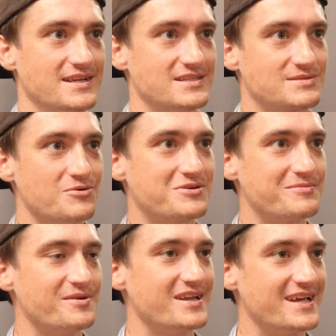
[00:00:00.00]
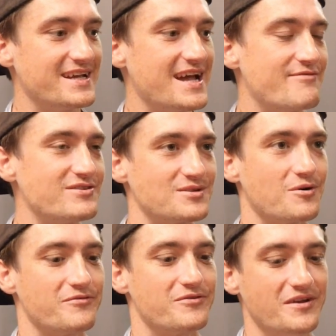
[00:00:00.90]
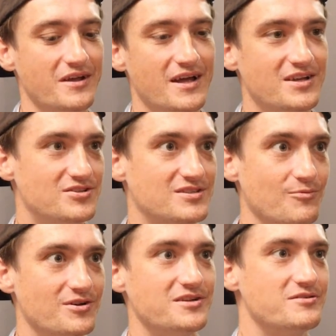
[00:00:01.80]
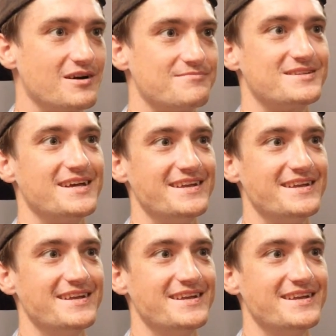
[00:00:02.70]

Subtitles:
a small community, every so often someone new comes in